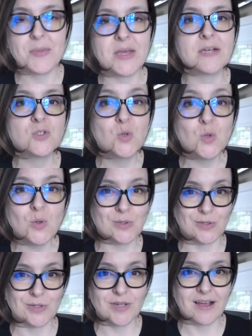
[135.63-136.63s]
because
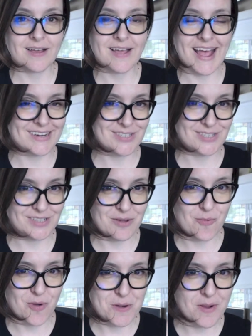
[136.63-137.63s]
Google actually
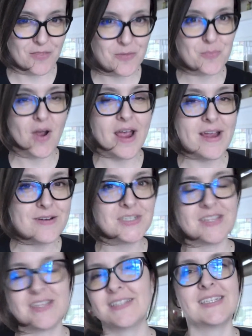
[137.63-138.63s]
1 month prior
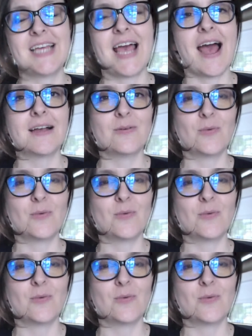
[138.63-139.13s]
to this attack,